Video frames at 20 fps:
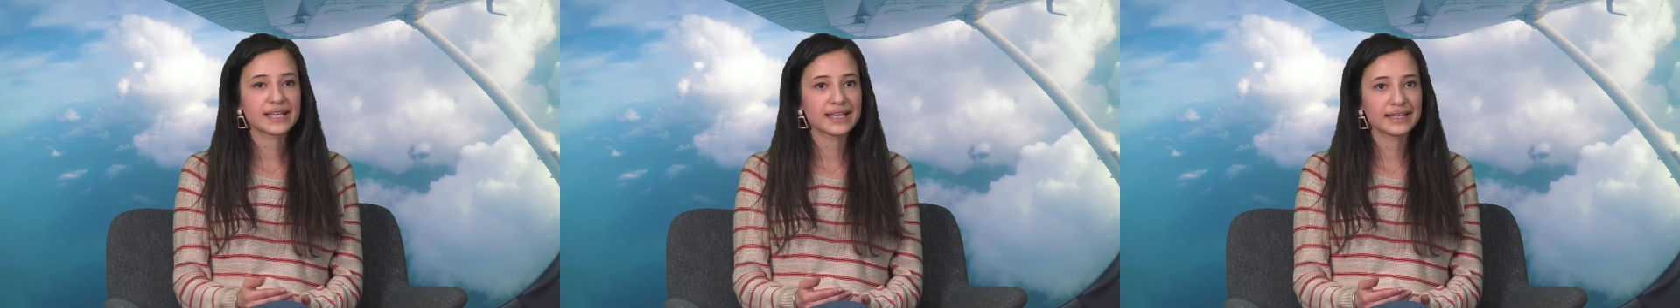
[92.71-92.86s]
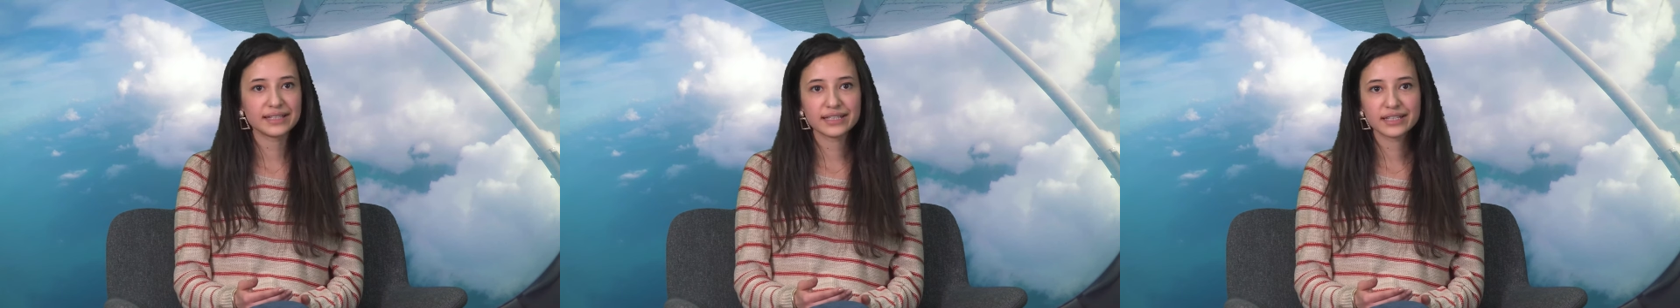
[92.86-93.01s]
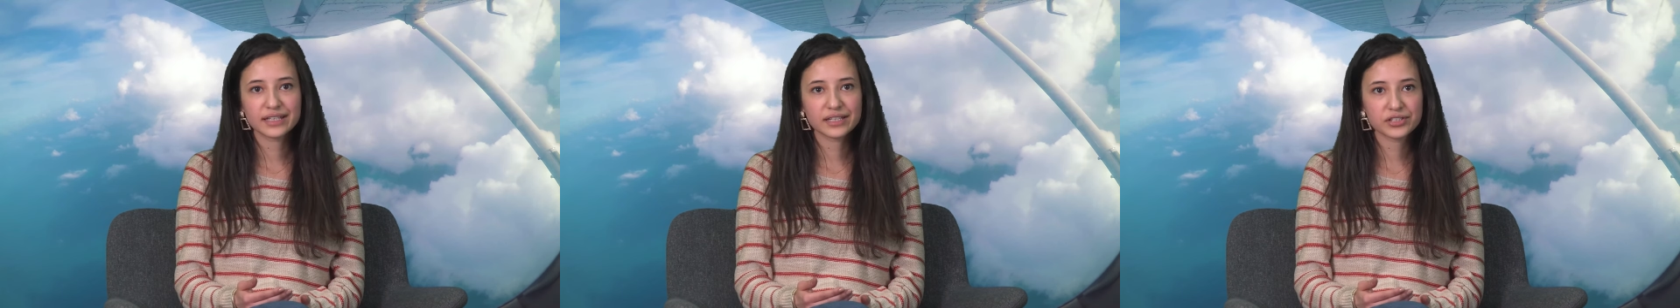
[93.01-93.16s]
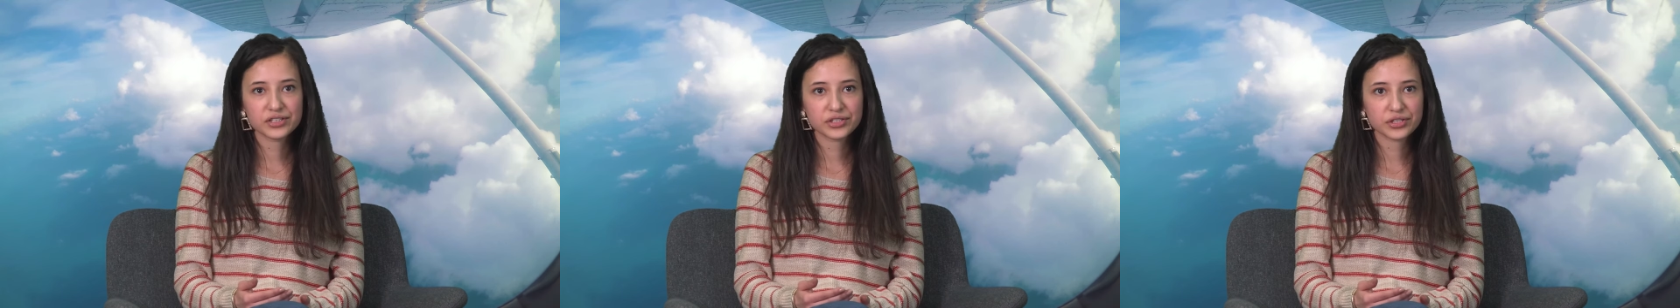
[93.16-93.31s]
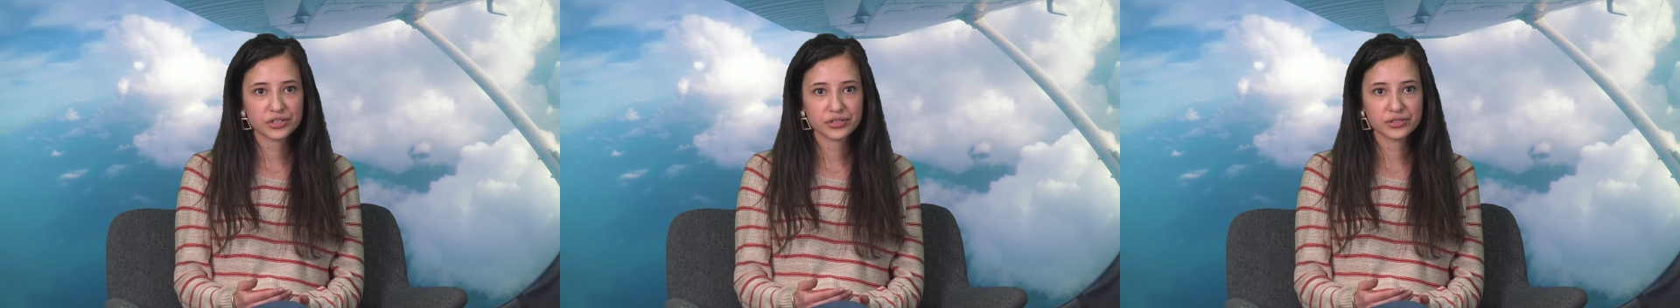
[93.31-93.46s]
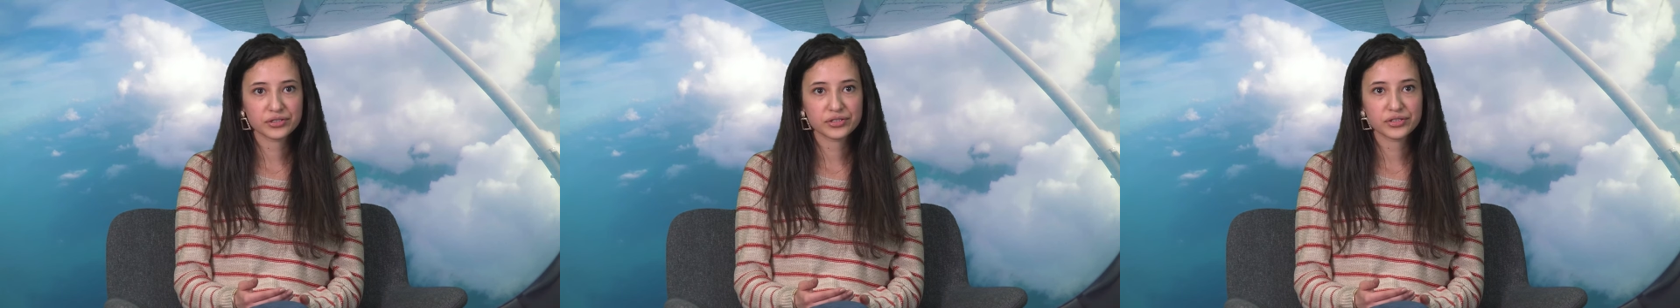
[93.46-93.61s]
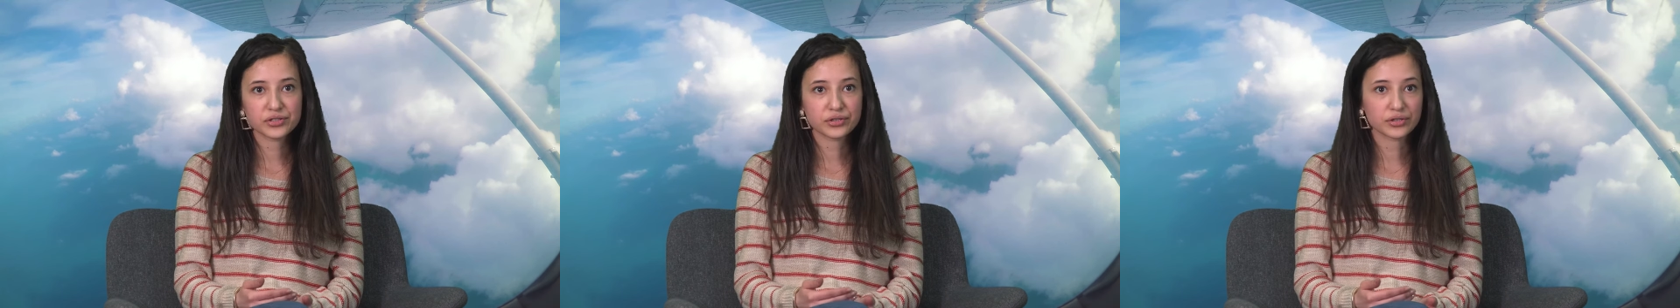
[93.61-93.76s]
any
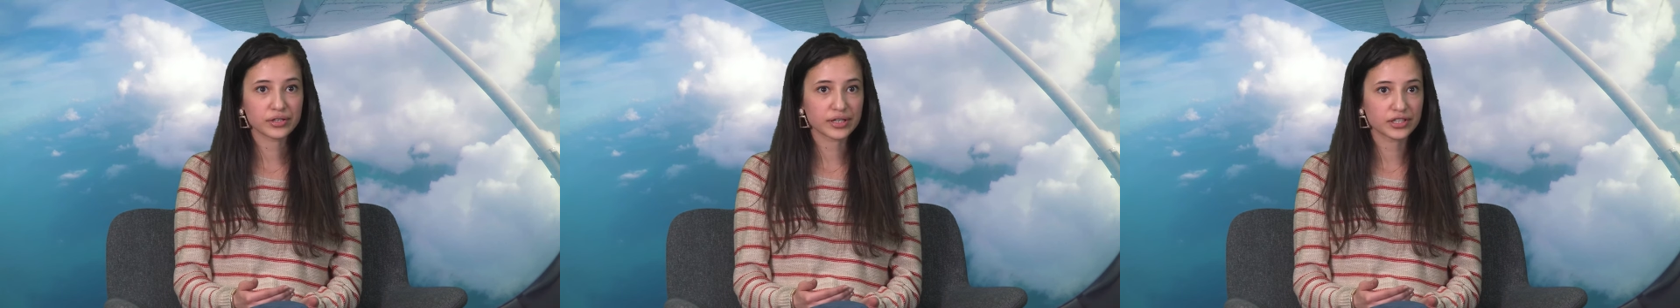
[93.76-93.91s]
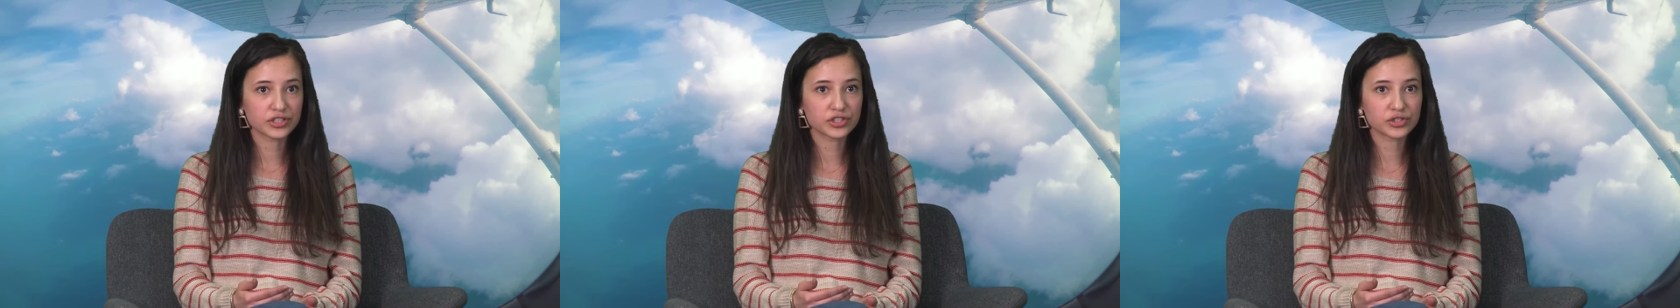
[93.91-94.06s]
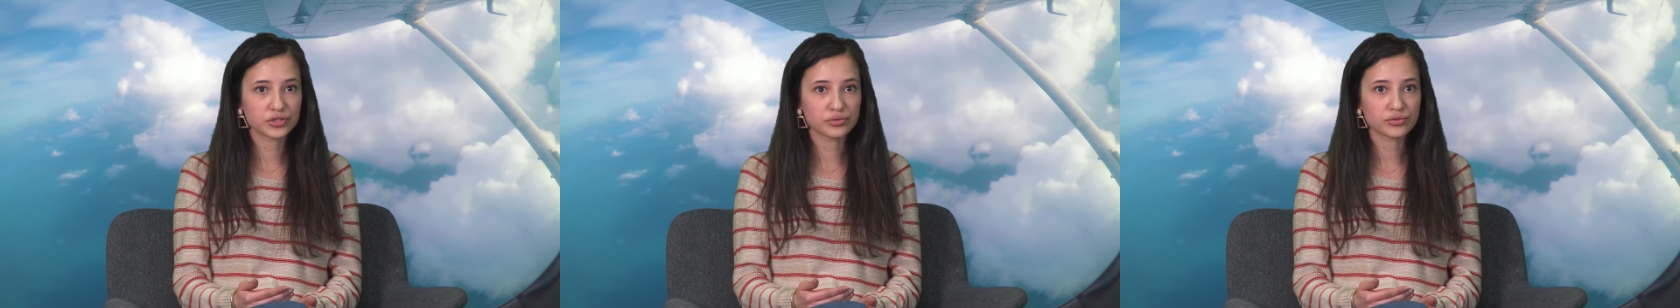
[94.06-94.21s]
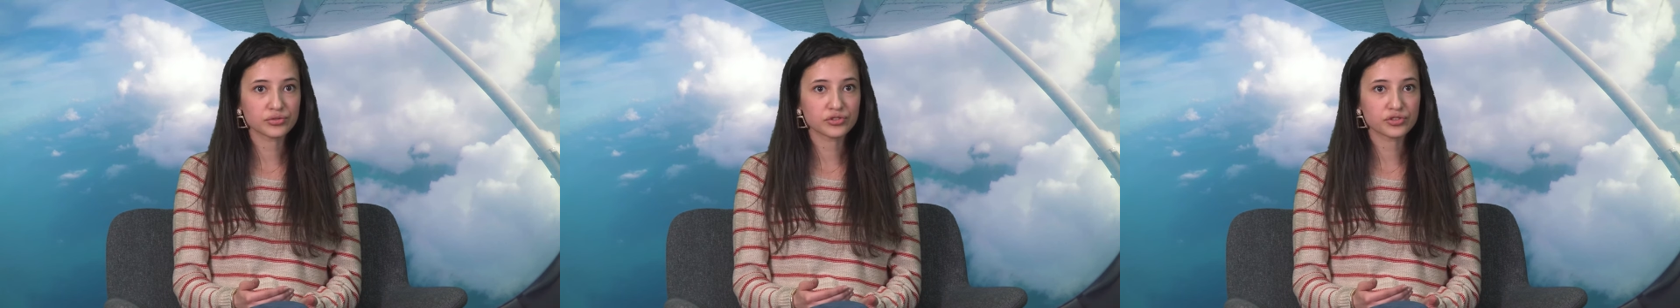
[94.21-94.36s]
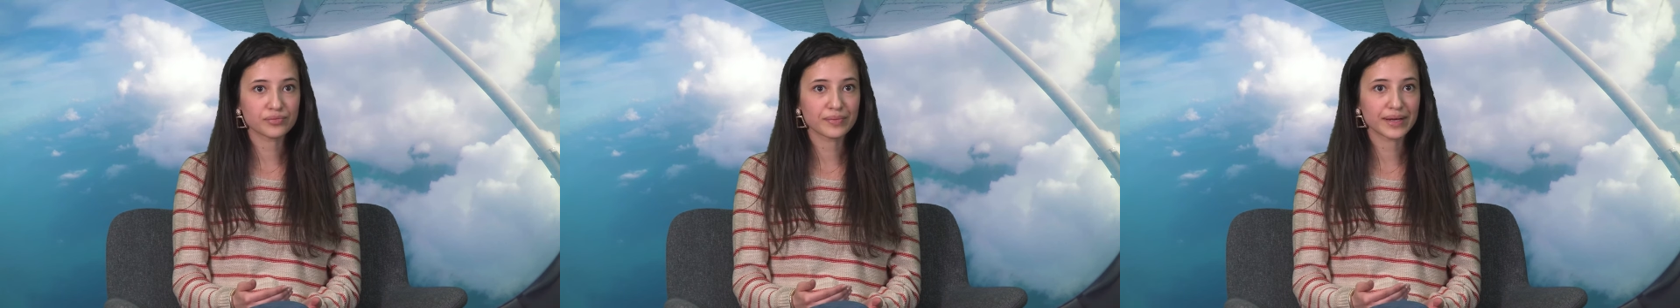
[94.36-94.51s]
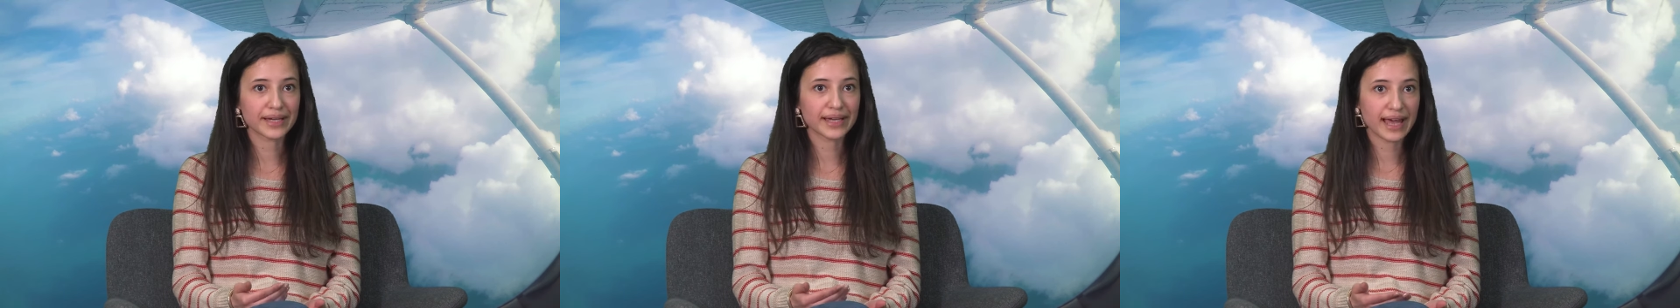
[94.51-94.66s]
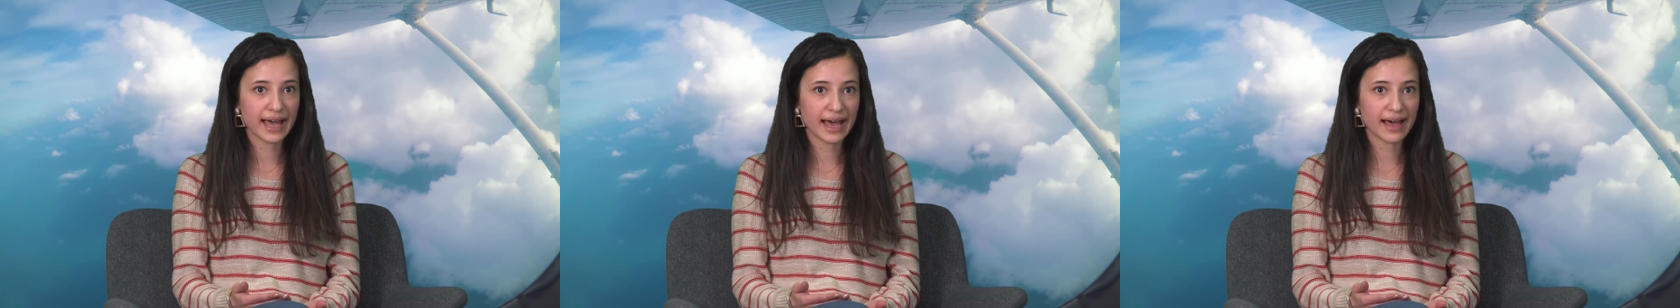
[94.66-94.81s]
concerns or issues you
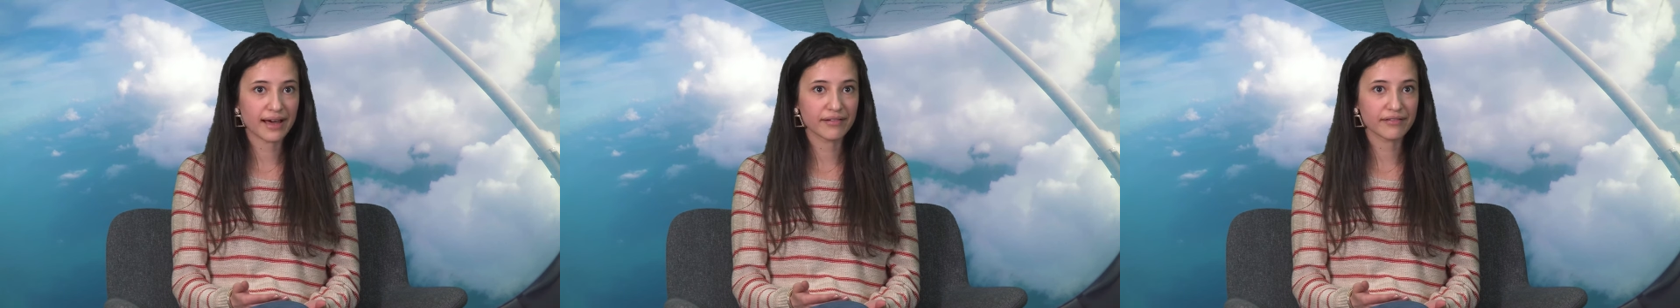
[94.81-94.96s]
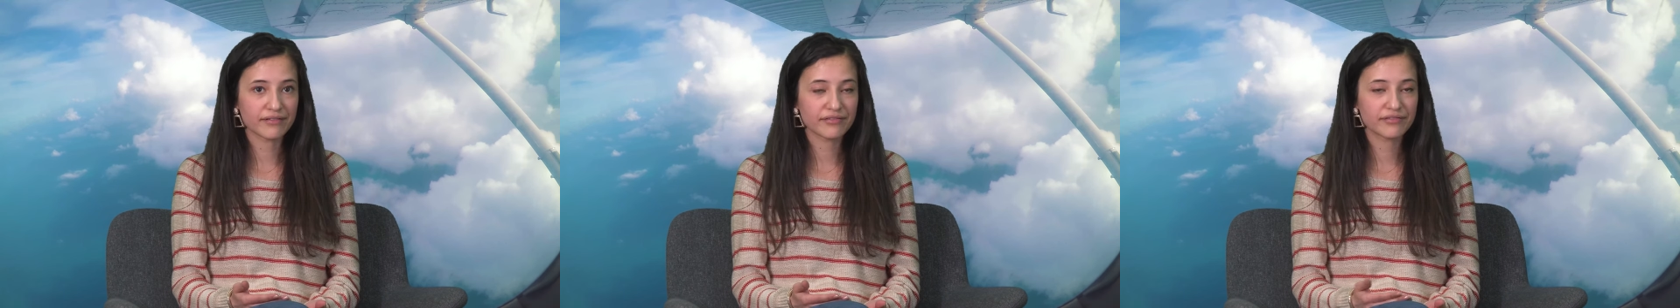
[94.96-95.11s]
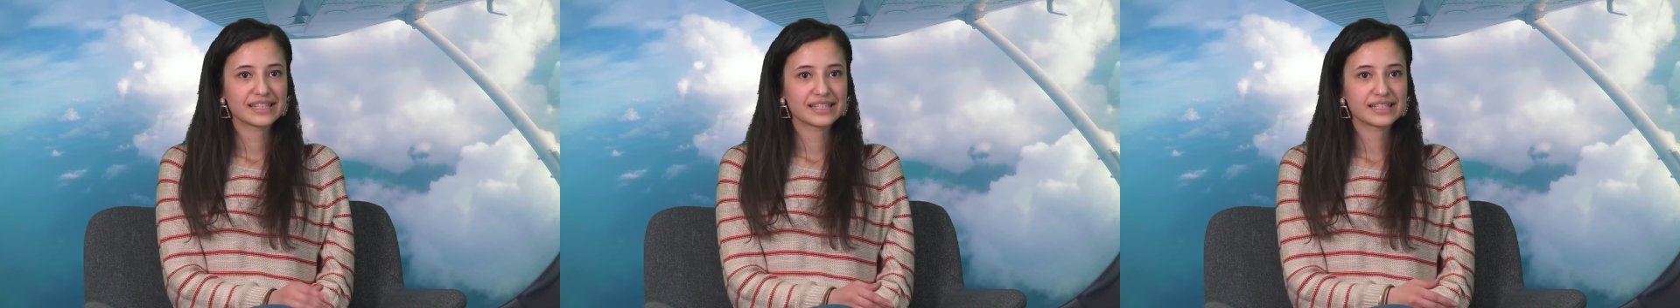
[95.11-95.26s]
might have.